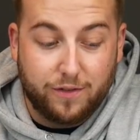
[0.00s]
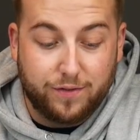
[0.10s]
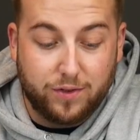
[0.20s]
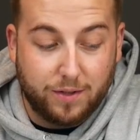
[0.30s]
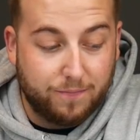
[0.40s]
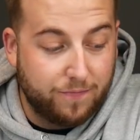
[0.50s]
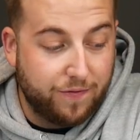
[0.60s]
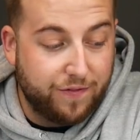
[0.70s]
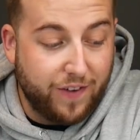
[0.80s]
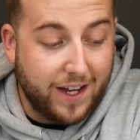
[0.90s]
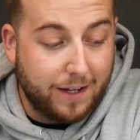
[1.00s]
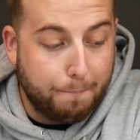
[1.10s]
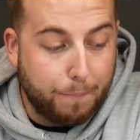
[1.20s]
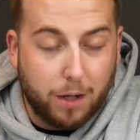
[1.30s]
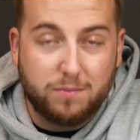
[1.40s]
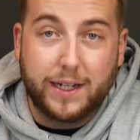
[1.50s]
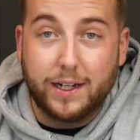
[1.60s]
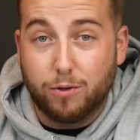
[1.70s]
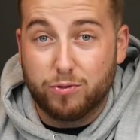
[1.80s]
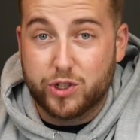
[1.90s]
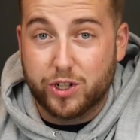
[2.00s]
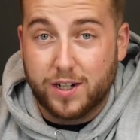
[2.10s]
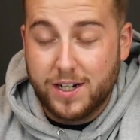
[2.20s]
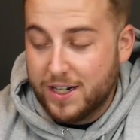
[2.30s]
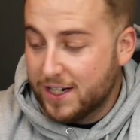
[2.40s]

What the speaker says: for a fake pumpkin launcher.